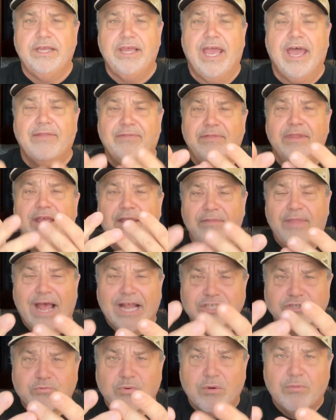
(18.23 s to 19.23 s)
And
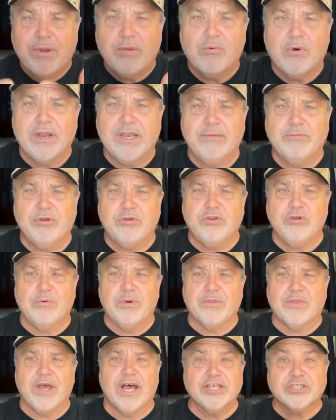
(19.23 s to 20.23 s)
that's what we want him to do
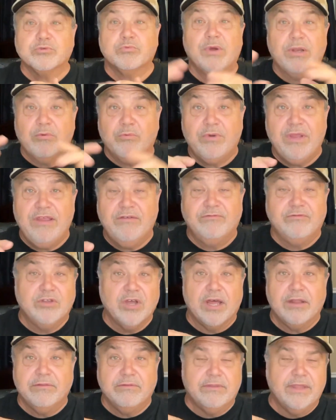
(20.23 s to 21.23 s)
with us when we've
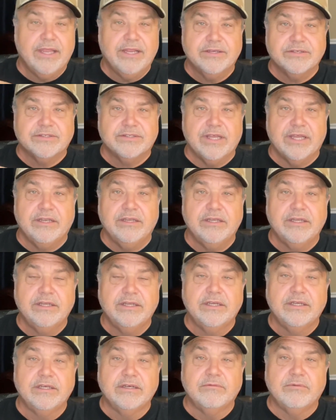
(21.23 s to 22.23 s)
done things that,
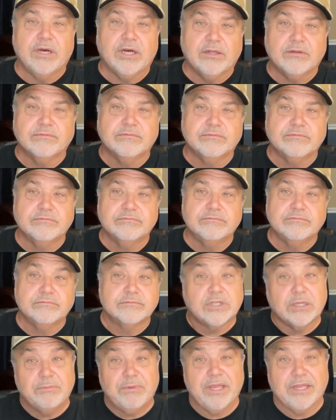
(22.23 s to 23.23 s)
well,
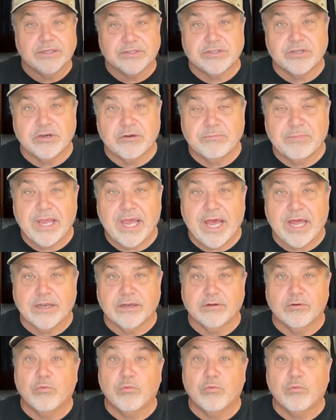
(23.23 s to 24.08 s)
could be considered bad.